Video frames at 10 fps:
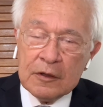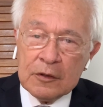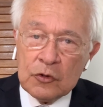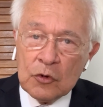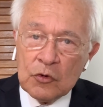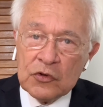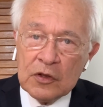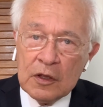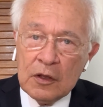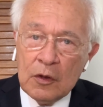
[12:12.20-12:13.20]

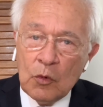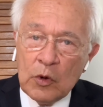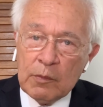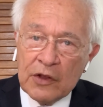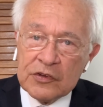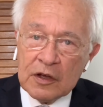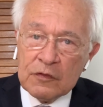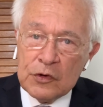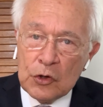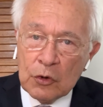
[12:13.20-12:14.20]
we must
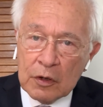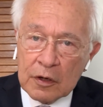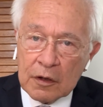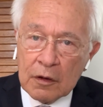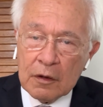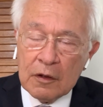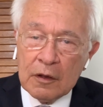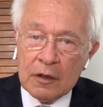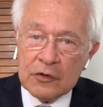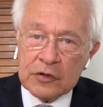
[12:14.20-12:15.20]
have nuclear
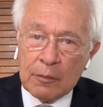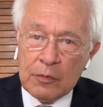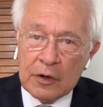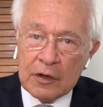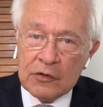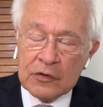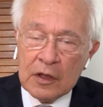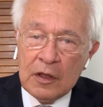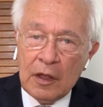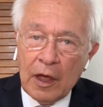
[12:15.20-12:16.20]

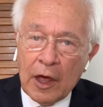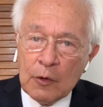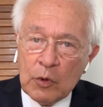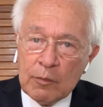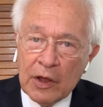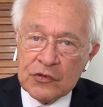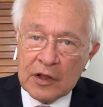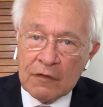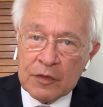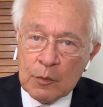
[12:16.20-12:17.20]
submarines and we must
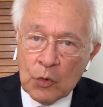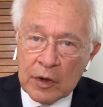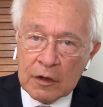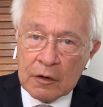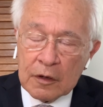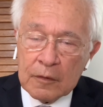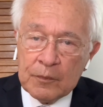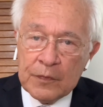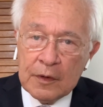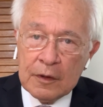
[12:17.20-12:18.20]
have them quickly.
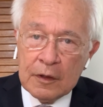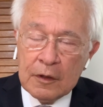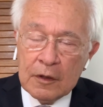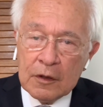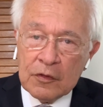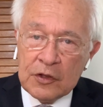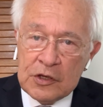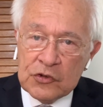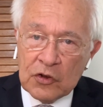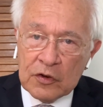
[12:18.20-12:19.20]

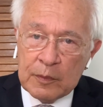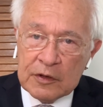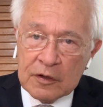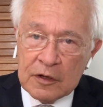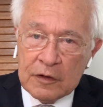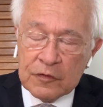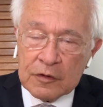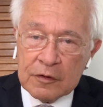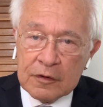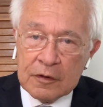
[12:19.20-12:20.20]
These are to be
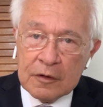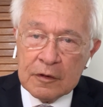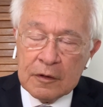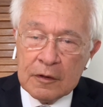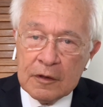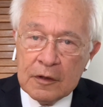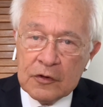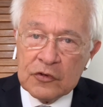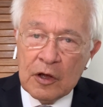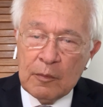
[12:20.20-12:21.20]
delivered
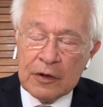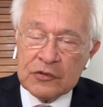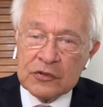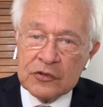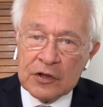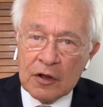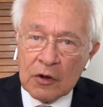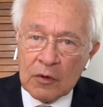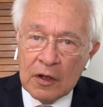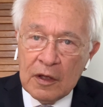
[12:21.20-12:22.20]
so much
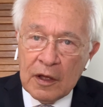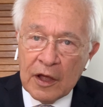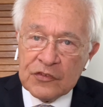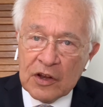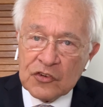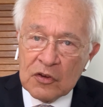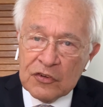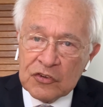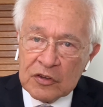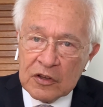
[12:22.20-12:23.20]
so at such
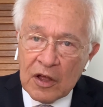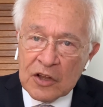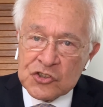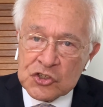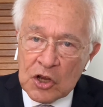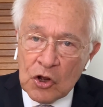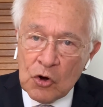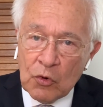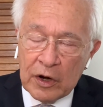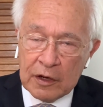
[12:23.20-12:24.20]
a slow
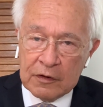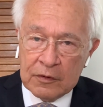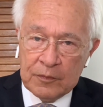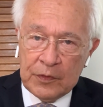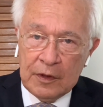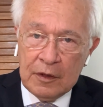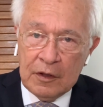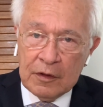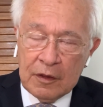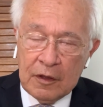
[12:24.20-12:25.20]
rate
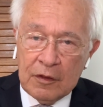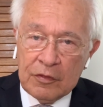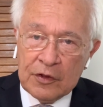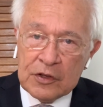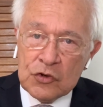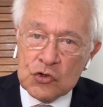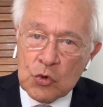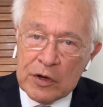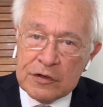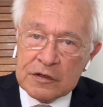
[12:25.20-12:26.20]
that in
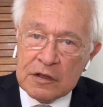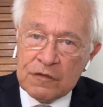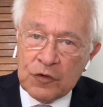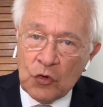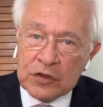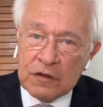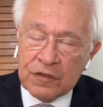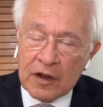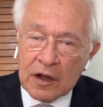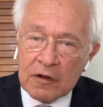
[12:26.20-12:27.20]

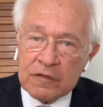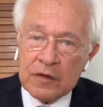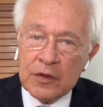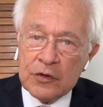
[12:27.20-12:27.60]
2045